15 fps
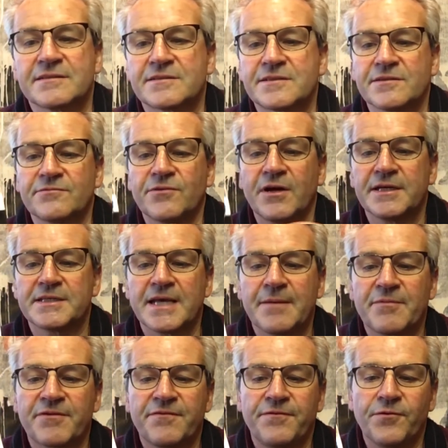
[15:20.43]
to the right
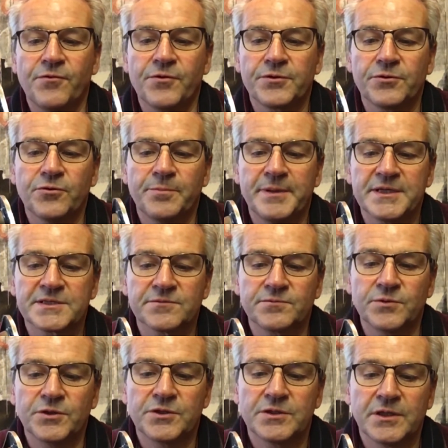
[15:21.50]
depth for your piece of
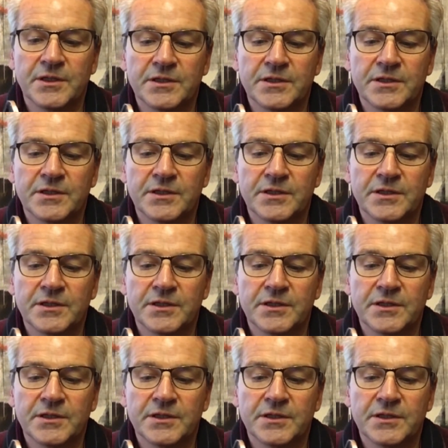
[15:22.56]
wood.